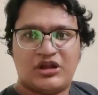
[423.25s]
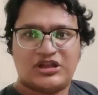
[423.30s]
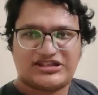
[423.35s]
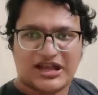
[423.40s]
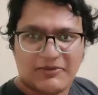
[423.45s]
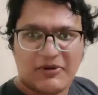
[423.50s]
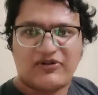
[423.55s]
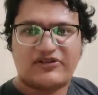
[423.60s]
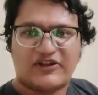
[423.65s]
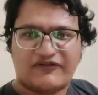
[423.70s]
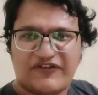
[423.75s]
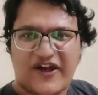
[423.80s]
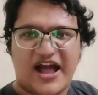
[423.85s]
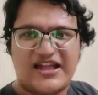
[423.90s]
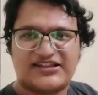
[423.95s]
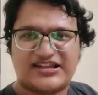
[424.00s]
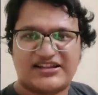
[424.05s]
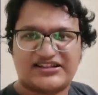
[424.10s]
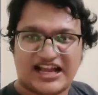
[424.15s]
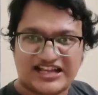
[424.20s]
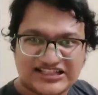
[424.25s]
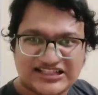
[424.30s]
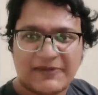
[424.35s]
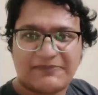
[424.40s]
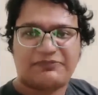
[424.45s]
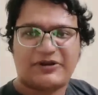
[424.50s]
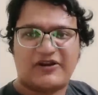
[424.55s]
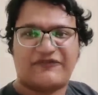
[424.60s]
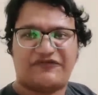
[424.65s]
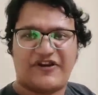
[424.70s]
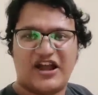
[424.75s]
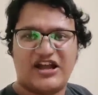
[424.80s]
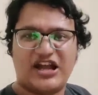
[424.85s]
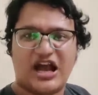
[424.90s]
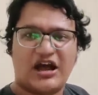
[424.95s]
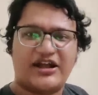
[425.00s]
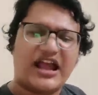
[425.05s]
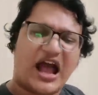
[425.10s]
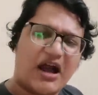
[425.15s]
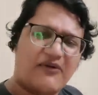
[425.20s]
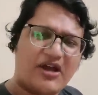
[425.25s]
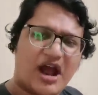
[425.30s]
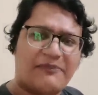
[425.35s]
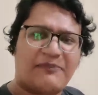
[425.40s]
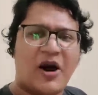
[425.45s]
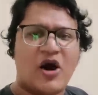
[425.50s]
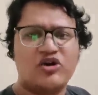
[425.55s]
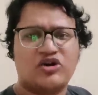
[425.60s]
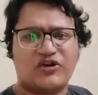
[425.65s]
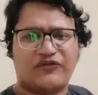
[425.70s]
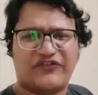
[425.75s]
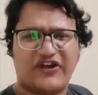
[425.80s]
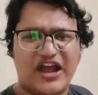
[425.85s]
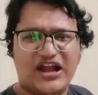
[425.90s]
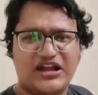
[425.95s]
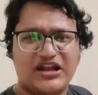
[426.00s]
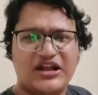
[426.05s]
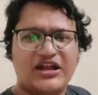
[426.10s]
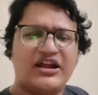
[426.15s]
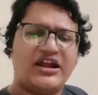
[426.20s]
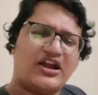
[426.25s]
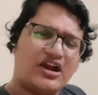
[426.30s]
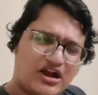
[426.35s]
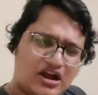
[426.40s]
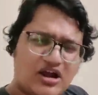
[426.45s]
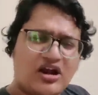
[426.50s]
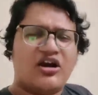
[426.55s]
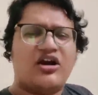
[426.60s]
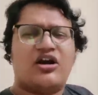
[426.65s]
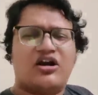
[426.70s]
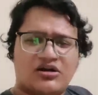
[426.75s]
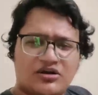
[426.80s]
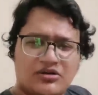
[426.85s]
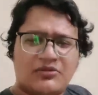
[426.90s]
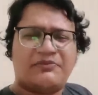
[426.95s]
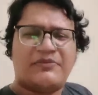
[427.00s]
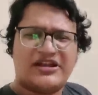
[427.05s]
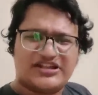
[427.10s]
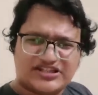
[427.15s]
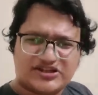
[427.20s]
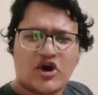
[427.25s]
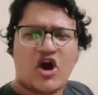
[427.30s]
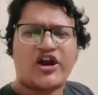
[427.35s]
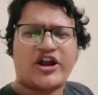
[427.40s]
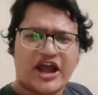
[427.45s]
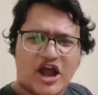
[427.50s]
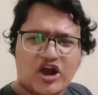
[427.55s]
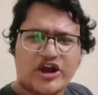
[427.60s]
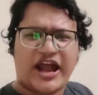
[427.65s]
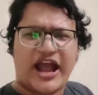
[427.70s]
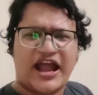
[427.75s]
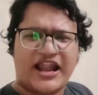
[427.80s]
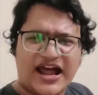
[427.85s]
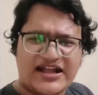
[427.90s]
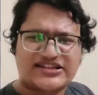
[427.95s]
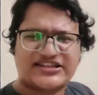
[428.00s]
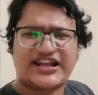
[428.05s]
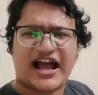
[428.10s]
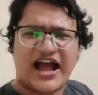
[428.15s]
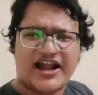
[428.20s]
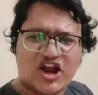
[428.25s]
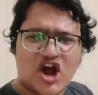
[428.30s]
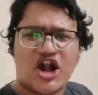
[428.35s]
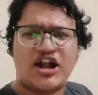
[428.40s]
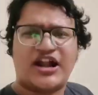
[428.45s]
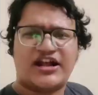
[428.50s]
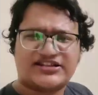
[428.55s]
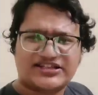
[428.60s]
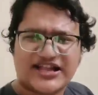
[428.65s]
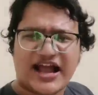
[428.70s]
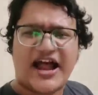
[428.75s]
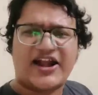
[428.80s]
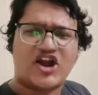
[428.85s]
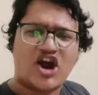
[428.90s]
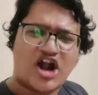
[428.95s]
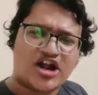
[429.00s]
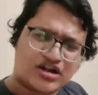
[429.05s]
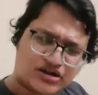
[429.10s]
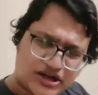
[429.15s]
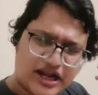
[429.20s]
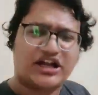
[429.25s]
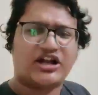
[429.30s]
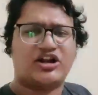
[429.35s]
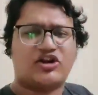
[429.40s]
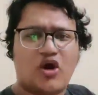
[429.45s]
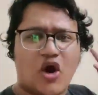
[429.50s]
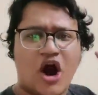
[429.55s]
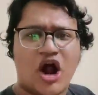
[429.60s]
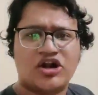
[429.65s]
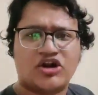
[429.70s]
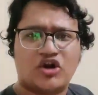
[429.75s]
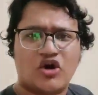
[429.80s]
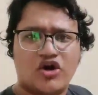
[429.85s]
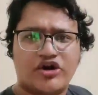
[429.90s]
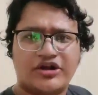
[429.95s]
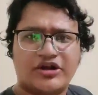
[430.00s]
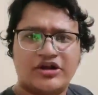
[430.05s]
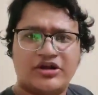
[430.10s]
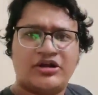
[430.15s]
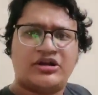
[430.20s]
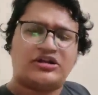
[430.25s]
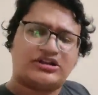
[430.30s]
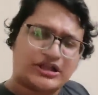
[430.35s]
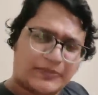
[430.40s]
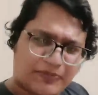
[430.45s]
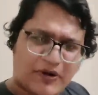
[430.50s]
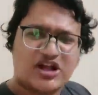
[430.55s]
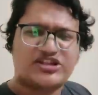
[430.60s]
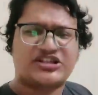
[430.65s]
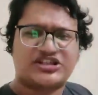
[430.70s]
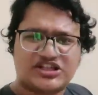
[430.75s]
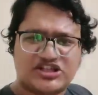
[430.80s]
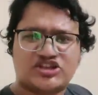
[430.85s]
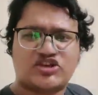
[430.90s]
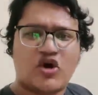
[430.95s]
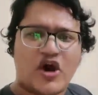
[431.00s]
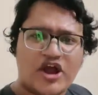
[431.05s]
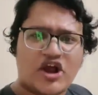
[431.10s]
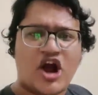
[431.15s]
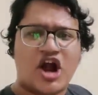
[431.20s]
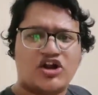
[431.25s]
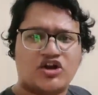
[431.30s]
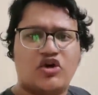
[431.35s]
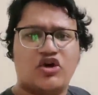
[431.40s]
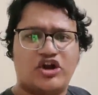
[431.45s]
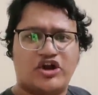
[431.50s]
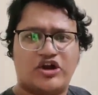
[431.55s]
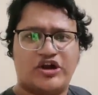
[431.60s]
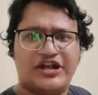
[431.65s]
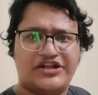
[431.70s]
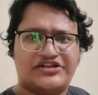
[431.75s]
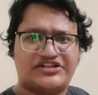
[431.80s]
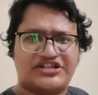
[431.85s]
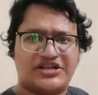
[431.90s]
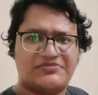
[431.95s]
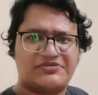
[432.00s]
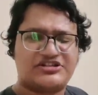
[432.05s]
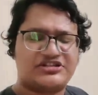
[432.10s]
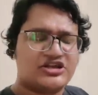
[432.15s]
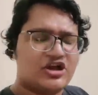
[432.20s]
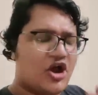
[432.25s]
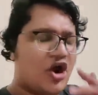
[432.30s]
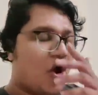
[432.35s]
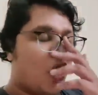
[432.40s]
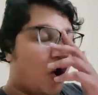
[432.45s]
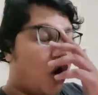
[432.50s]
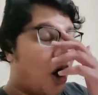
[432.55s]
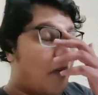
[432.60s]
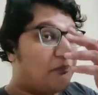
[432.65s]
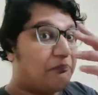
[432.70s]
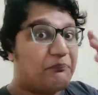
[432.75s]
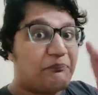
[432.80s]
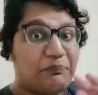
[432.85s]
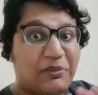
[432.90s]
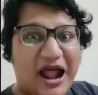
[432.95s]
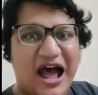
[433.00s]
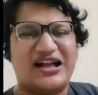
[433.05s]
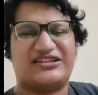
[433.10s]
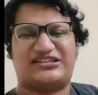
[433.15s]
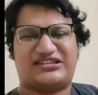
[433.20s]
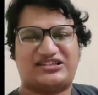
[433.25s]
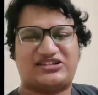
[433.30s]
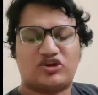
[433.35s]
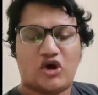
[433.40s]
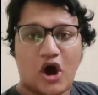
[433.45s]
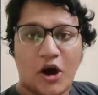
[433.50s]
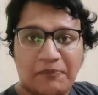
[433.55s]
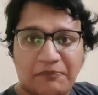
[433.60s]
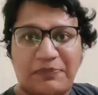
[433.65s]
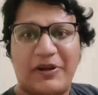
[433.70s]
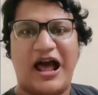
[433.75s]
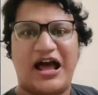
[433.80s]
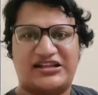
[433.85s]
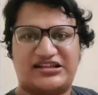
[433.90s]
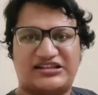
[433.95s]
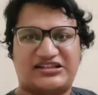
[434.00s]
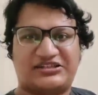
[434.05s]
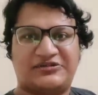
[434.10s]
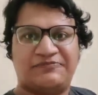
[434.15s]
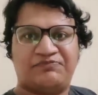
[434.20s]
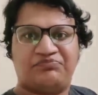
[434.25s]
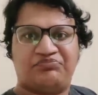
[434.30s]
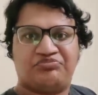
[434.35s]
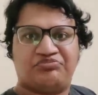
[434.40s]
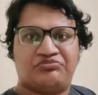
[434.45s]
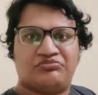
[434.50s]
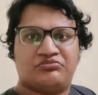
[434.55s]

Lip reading: Some of the fans have accepted failure. Yeah, we are bound to fail. Means okay, let's carry on. It will go on good. The process is going on good on Leeds 6. Hopeless, hopeless.